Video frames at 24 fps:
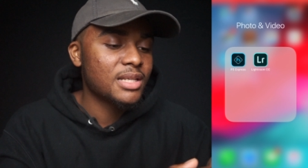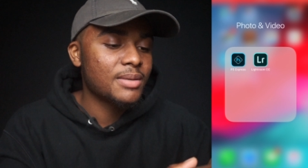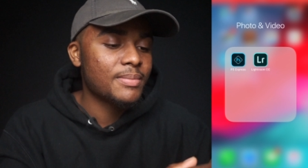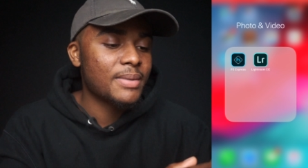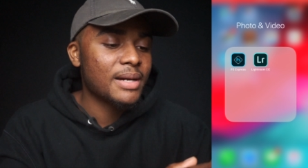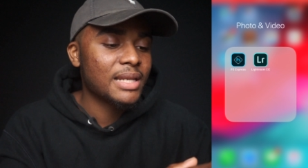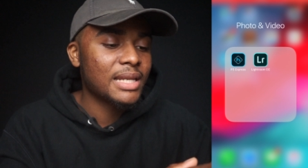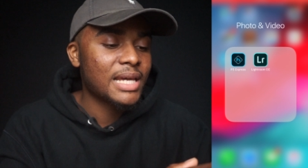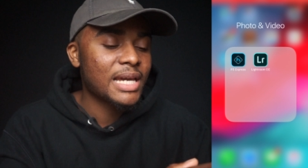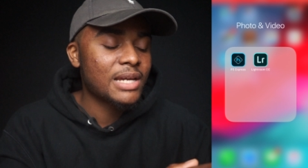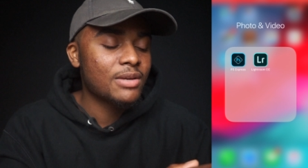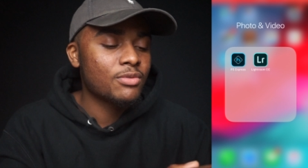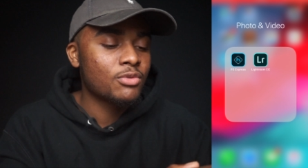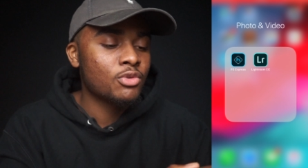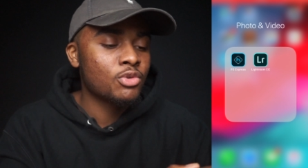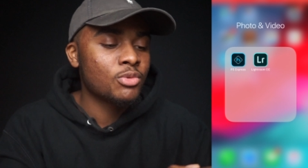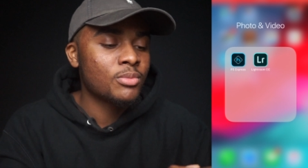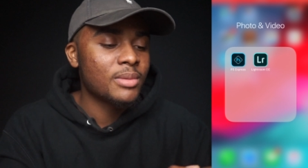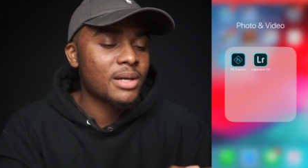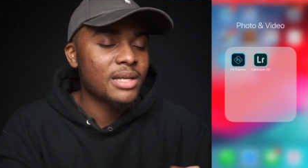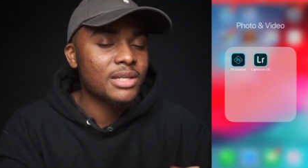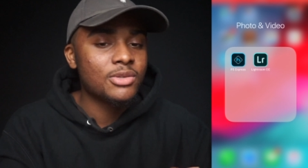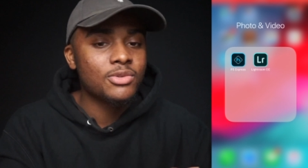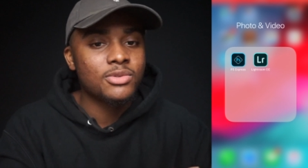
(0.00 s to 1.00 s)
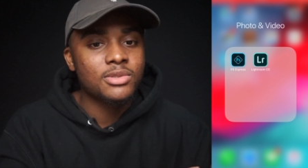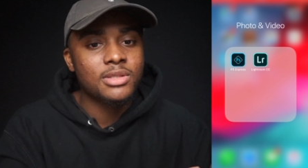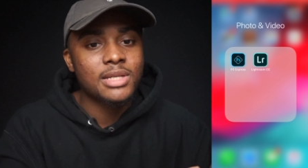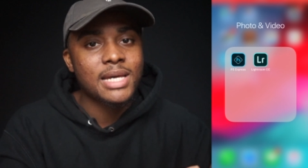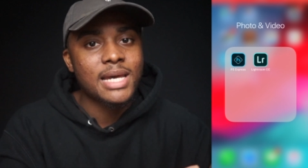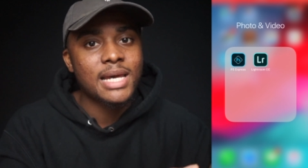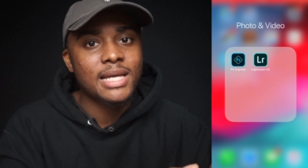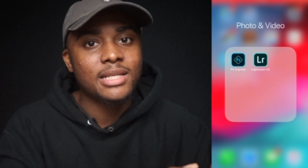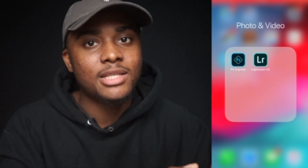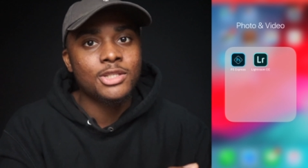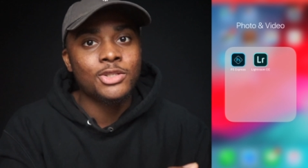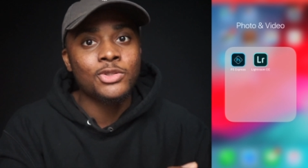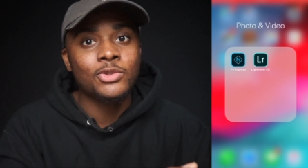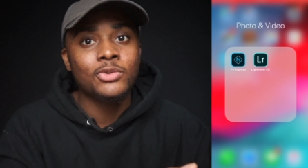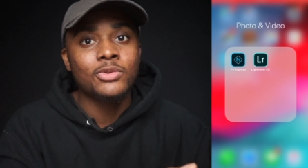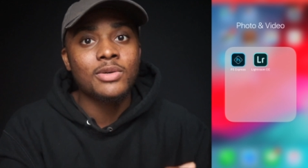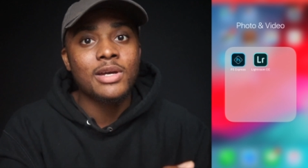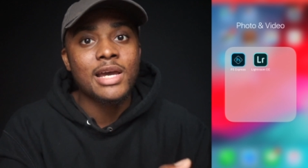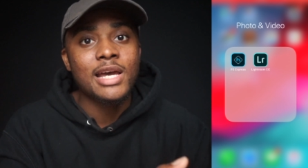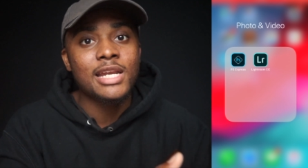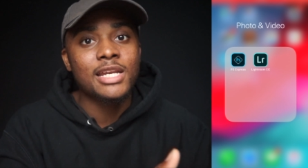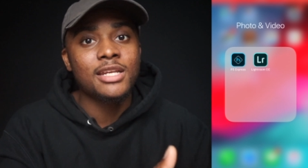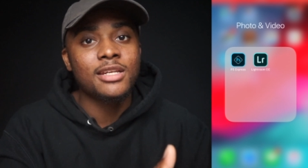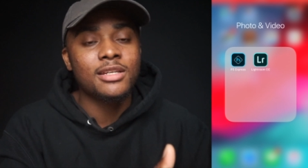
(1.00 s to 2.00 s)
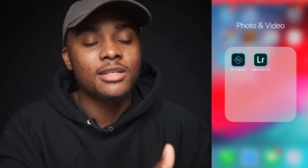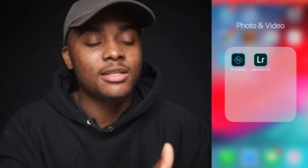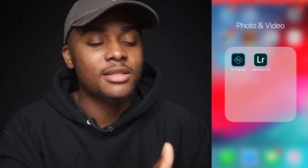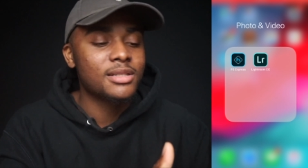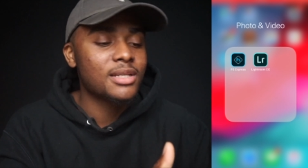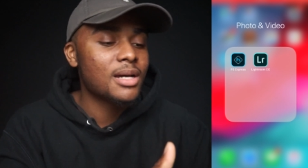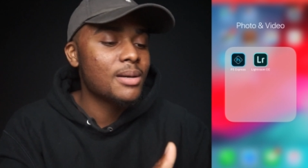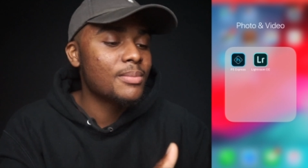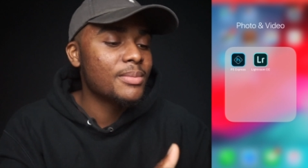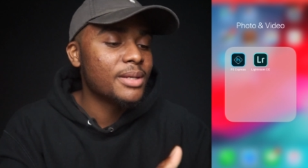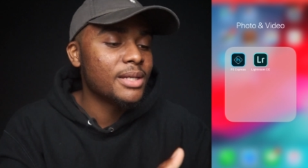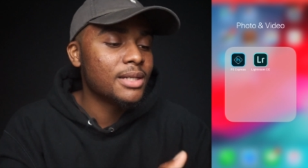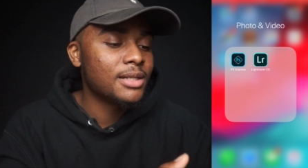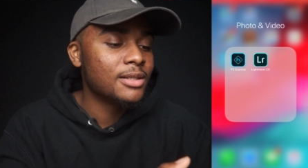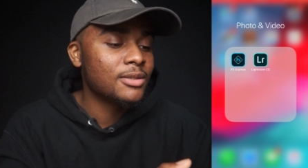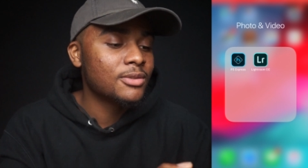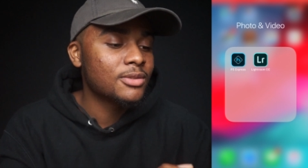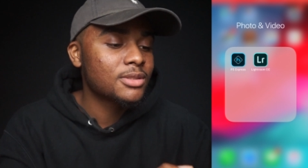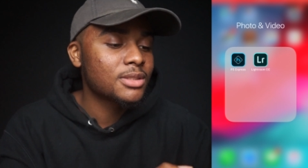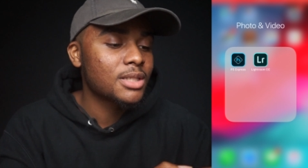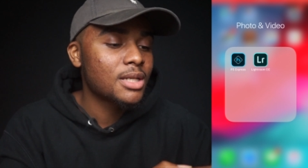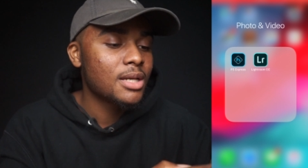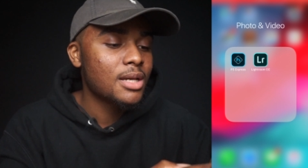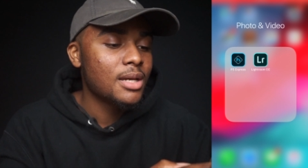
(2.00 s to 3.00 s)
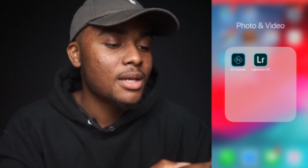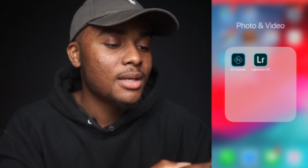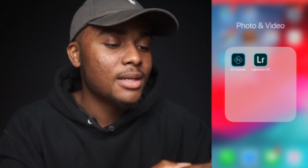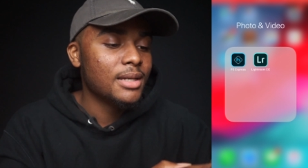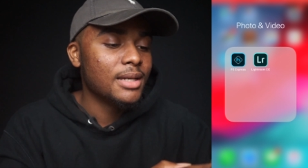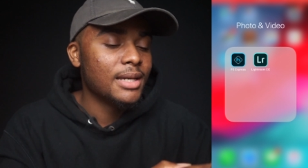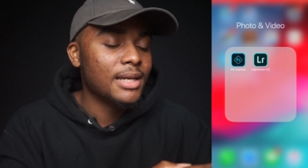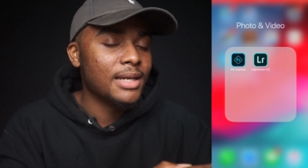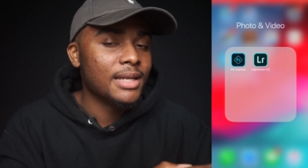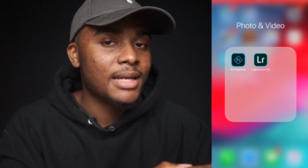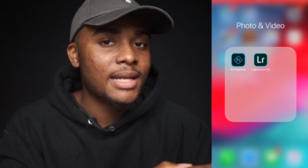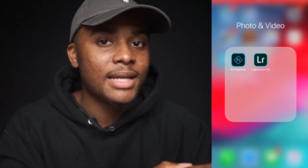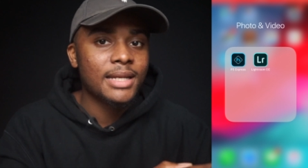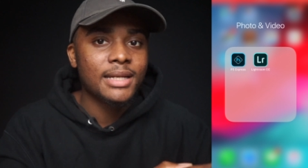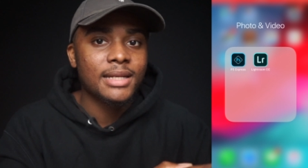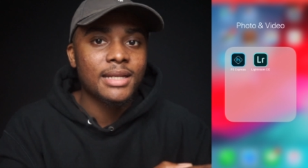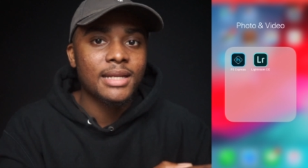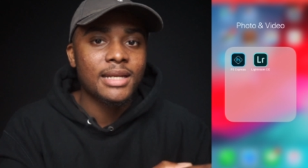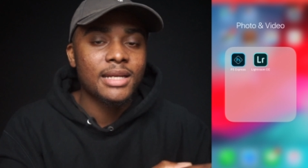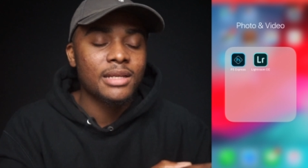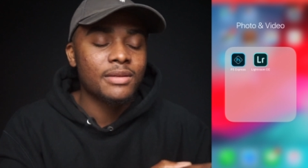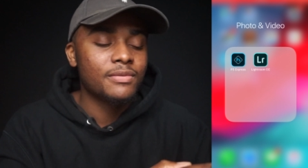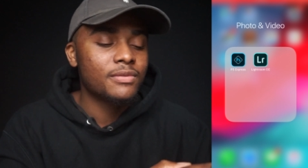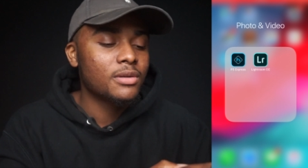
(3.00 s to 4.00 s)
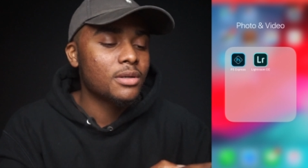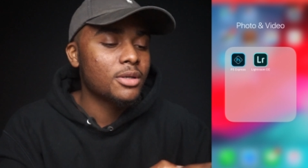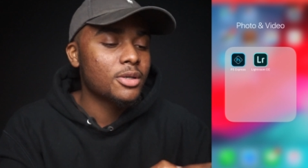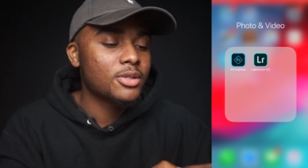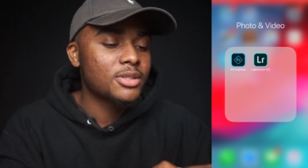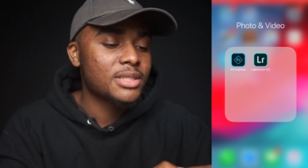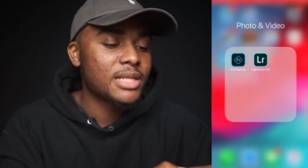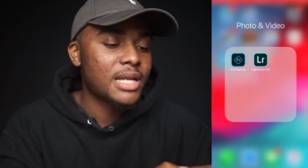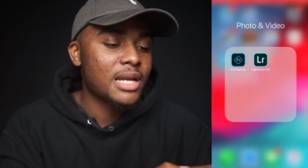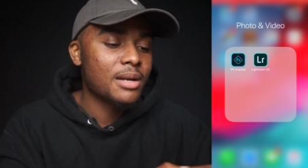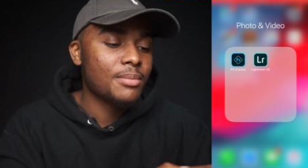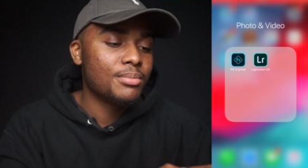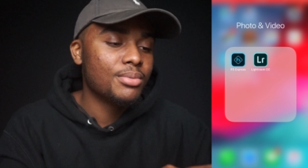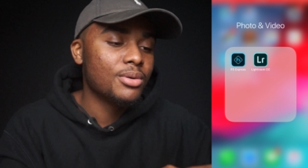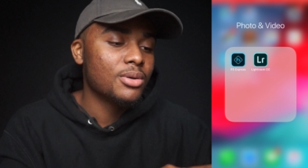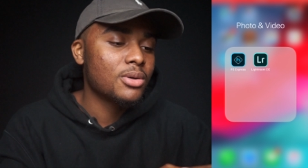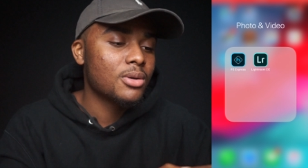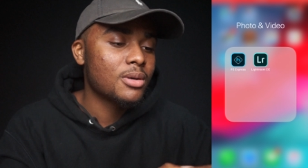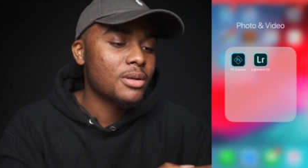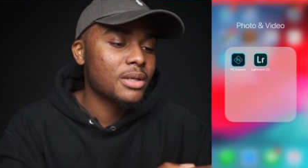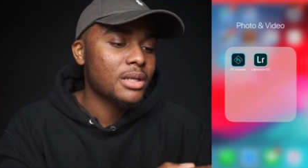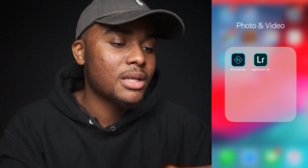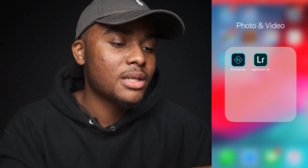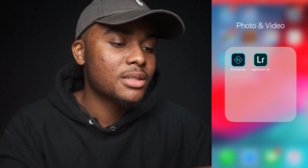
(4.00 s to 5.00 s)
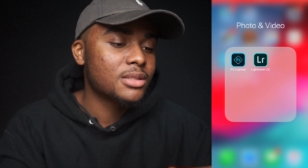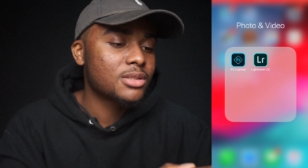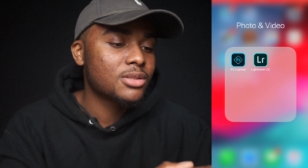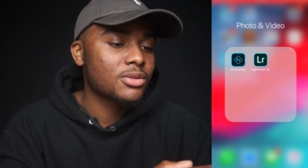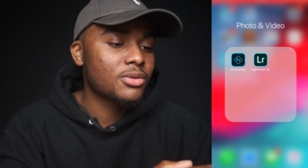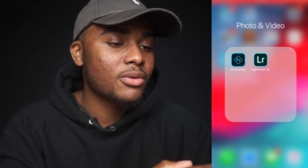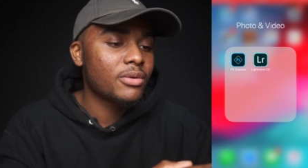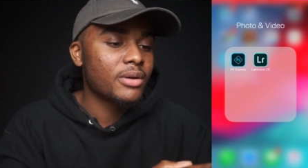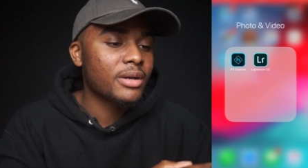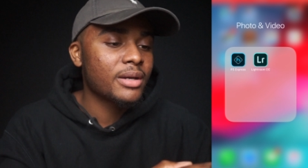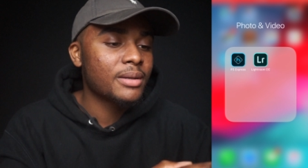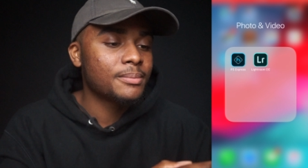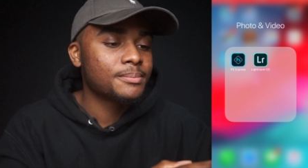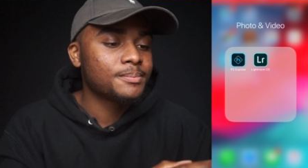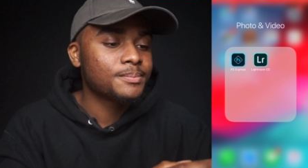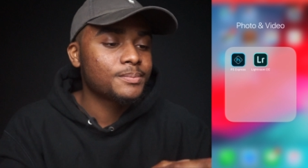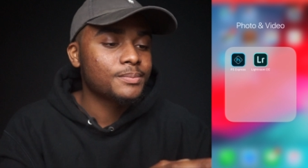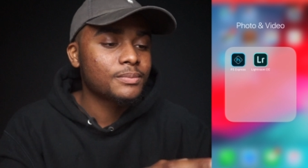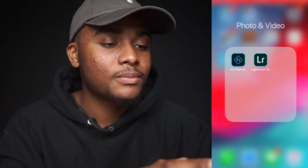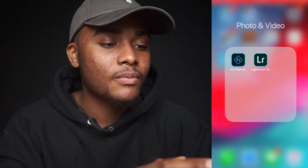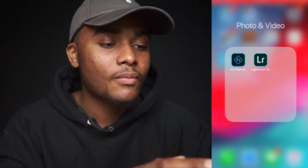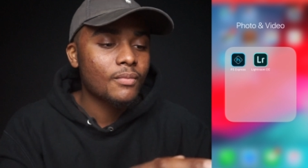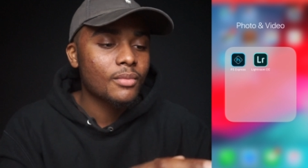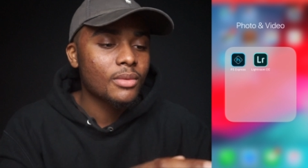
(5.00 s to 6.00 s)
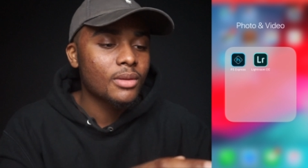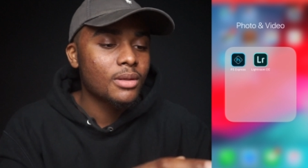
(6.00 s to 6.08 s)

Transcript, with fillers: and my Lightroom. I use that to edit the thumbnails and edit any photos that I put on Instagram.